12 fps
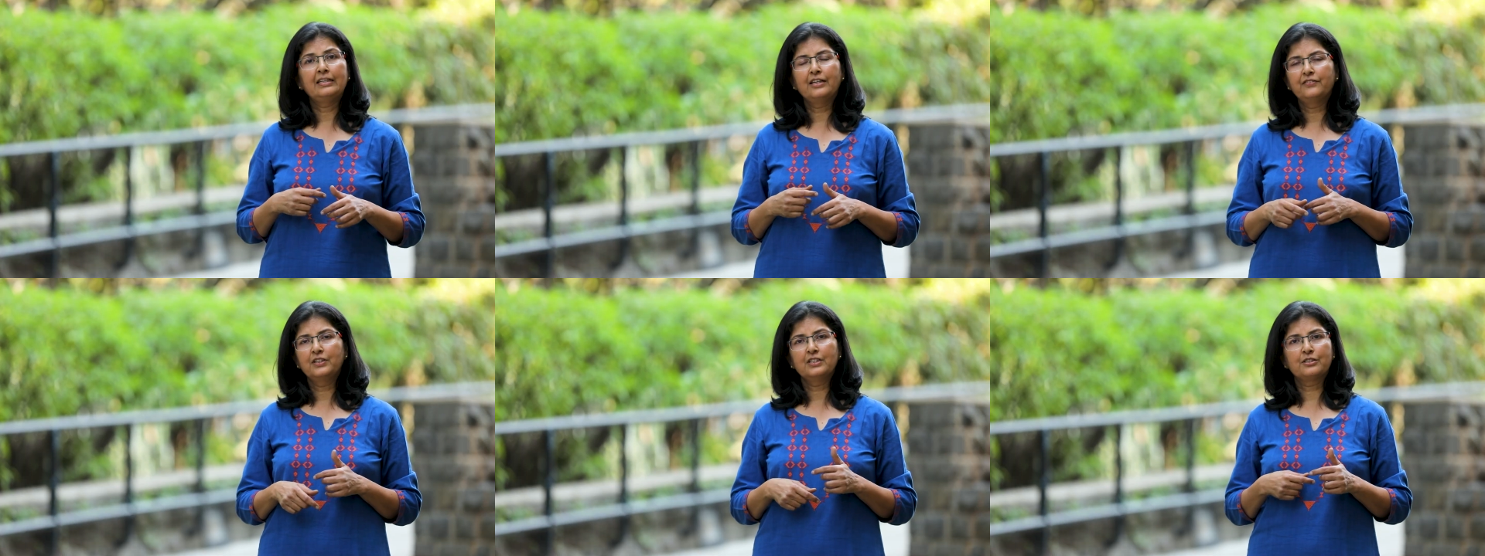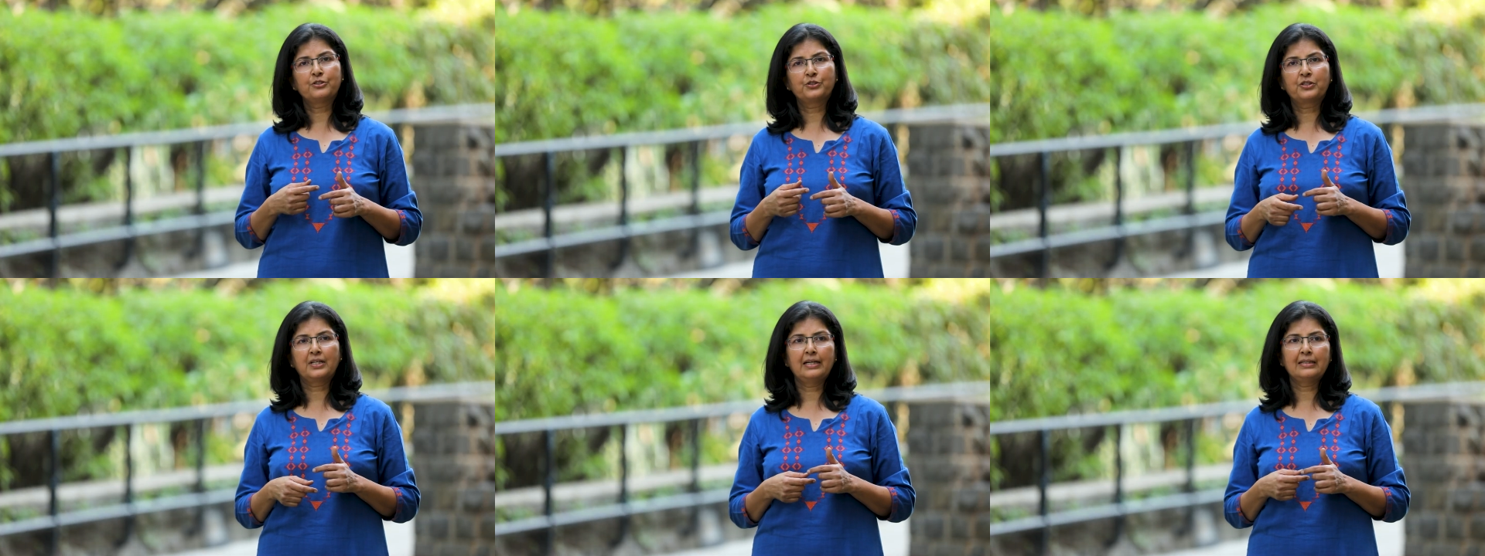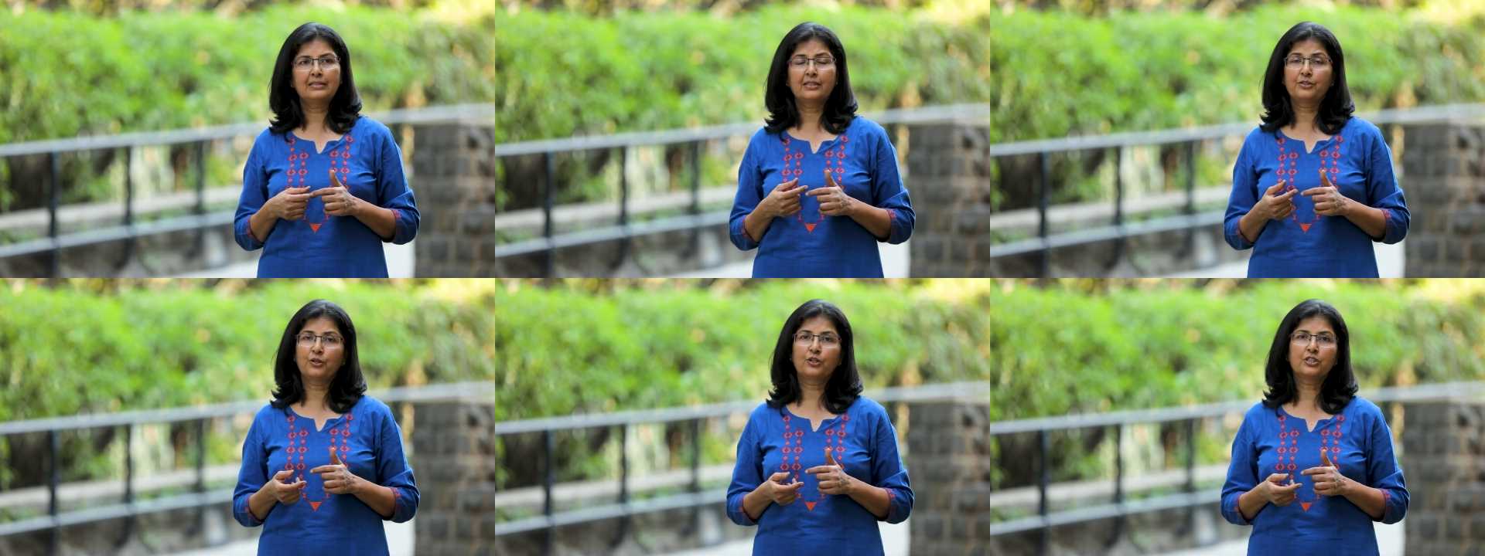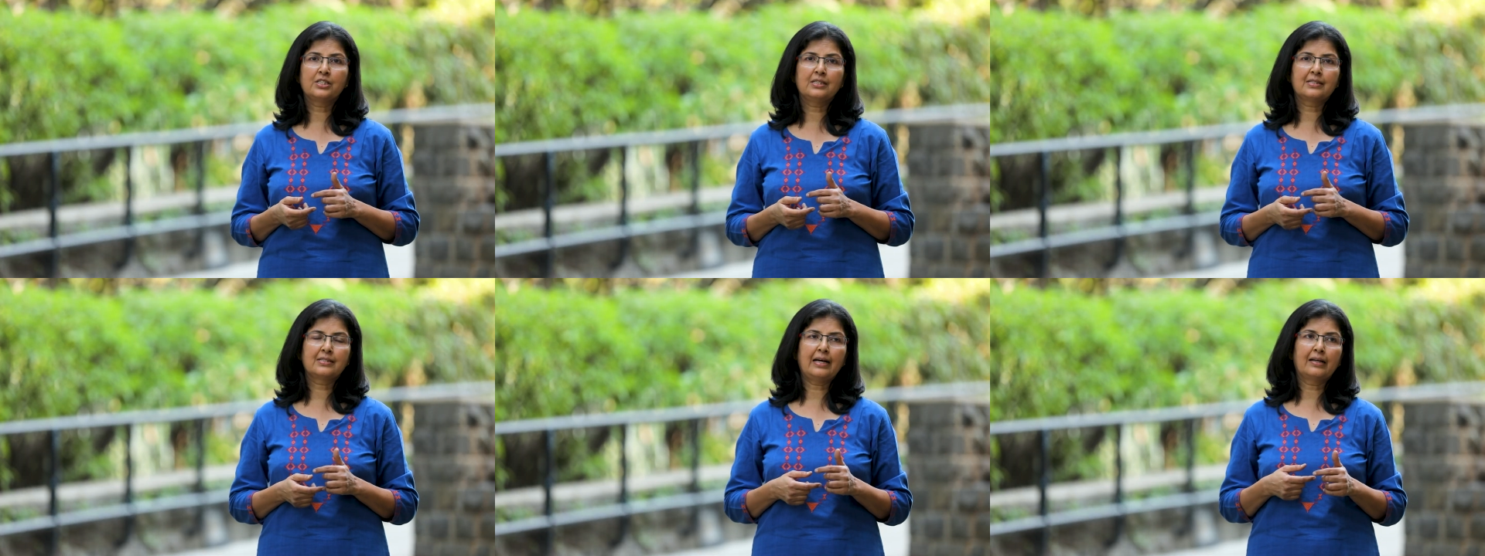endeavor is to create
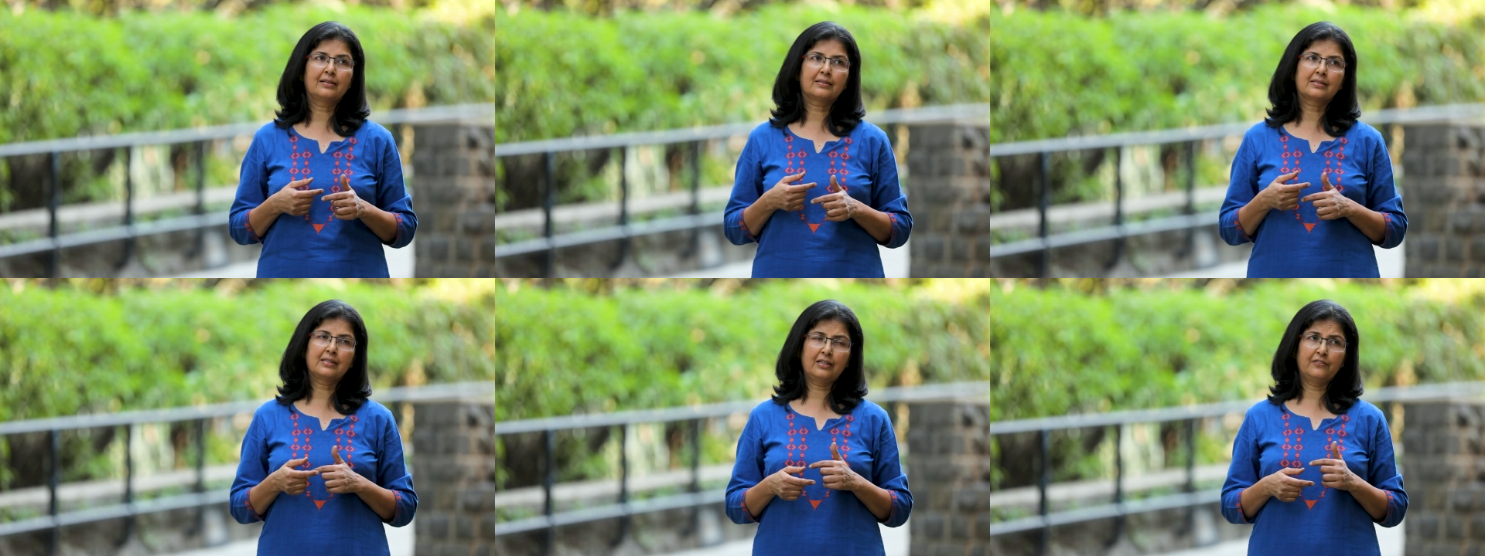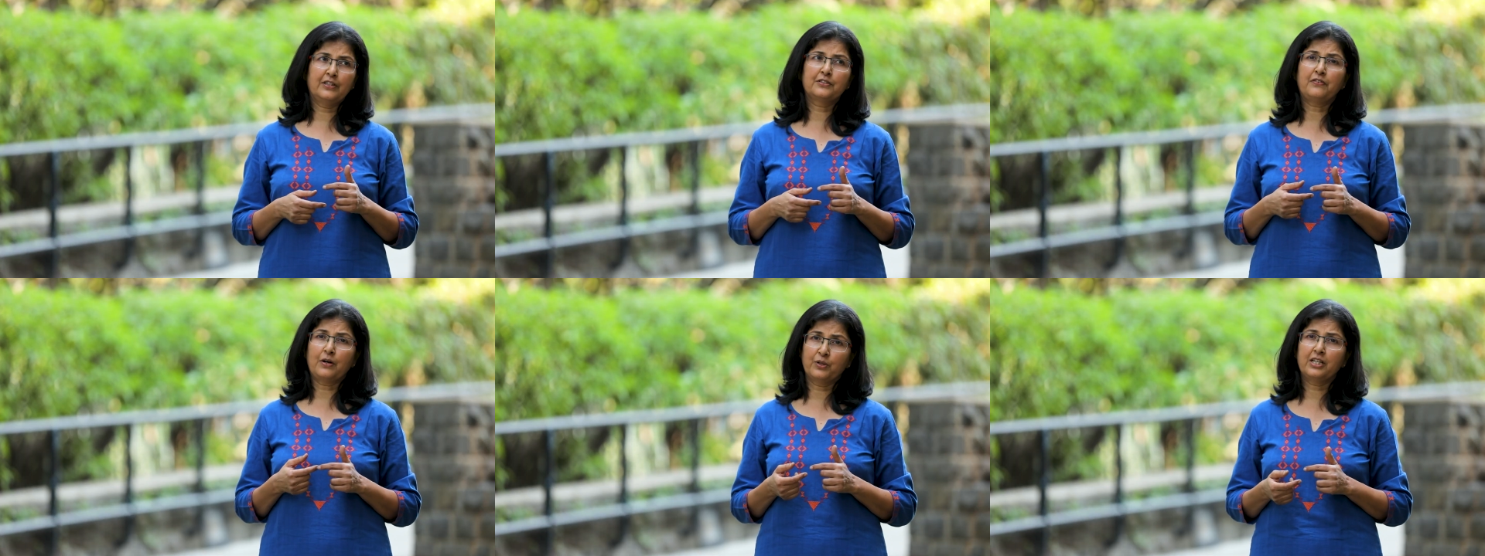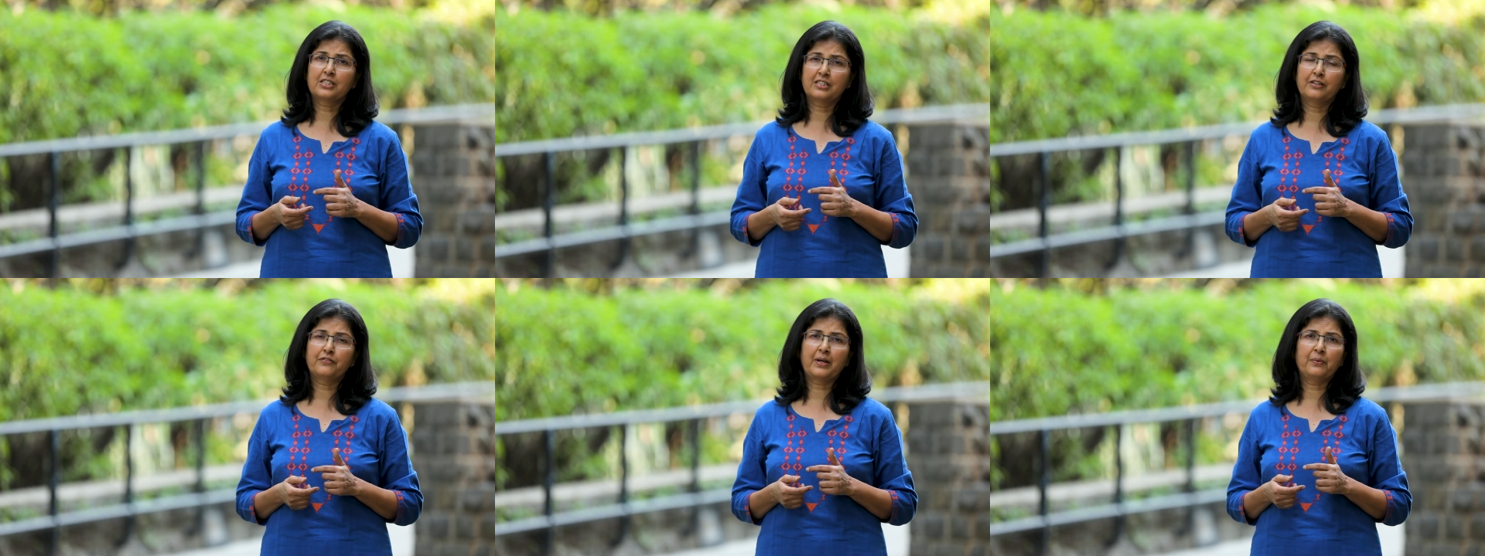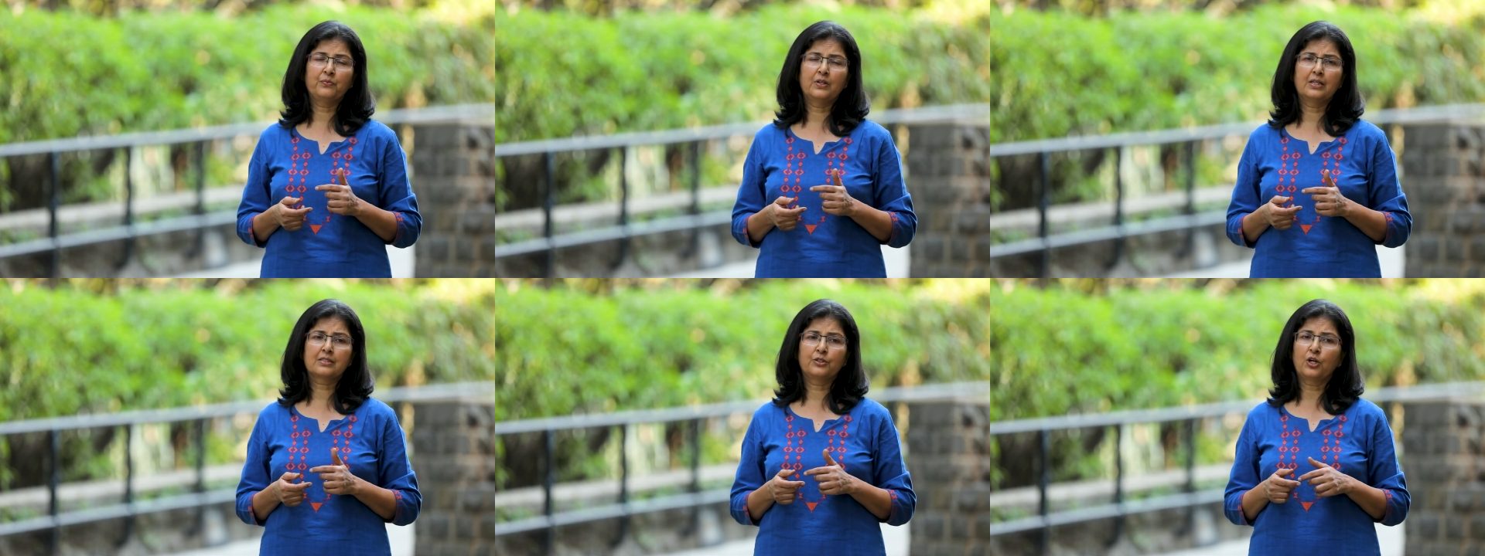technologies that serve as foundational
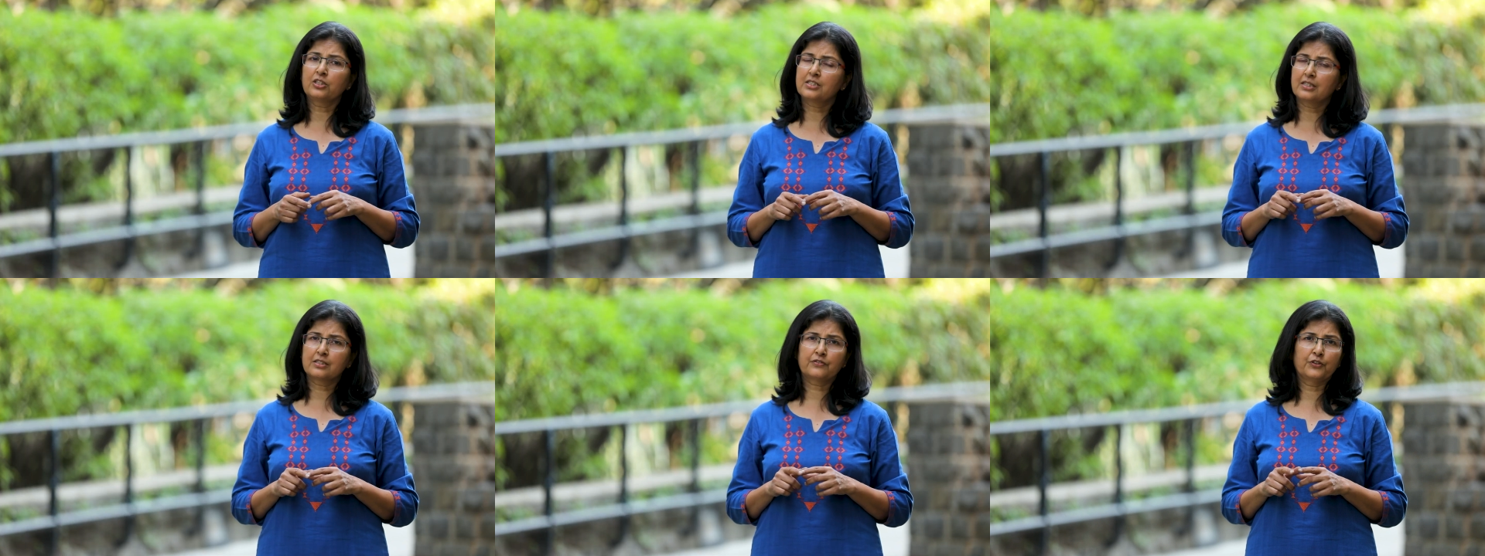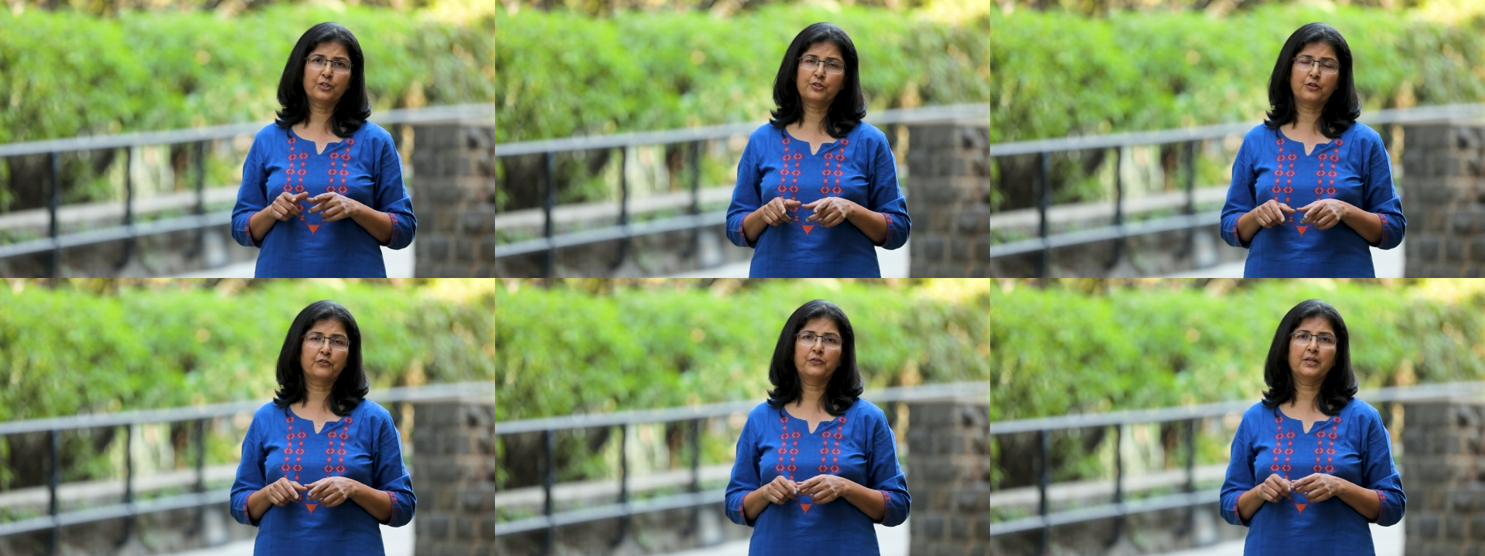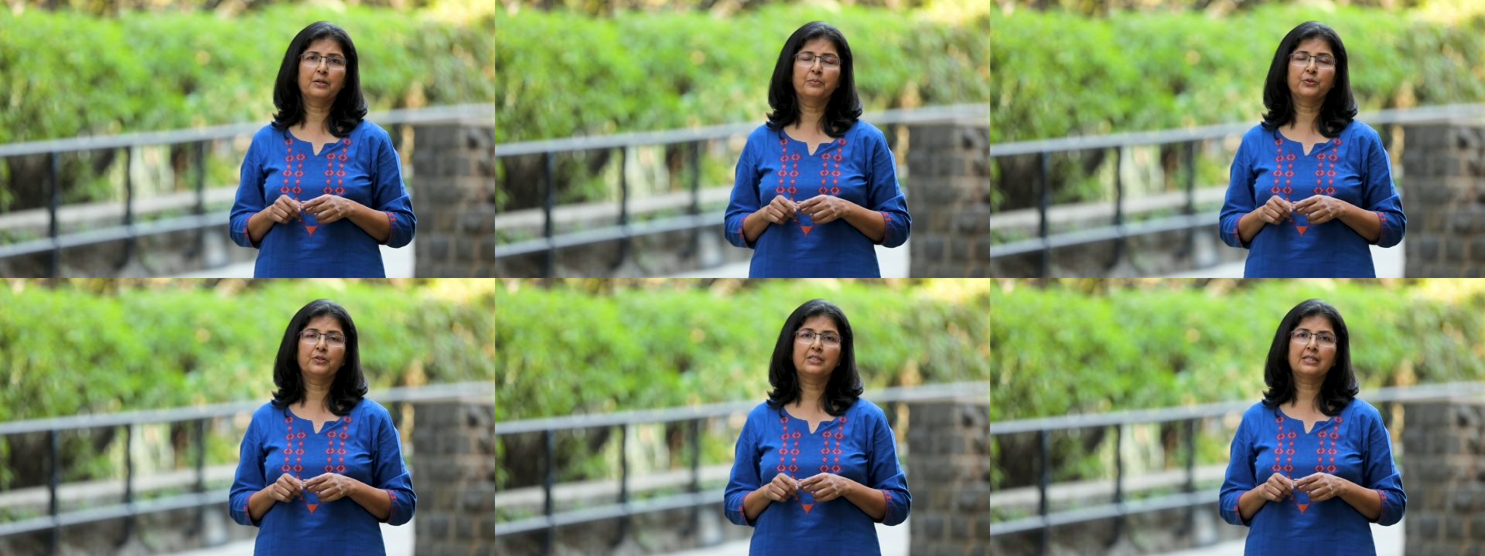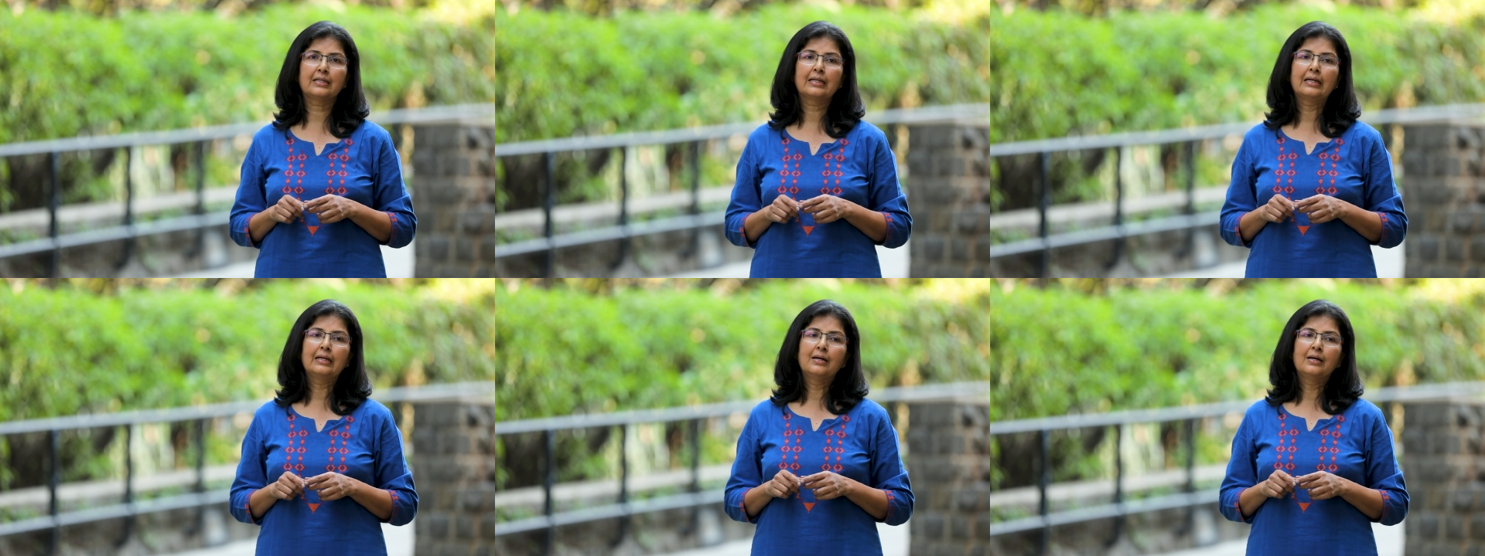frameworks, not just for the software community,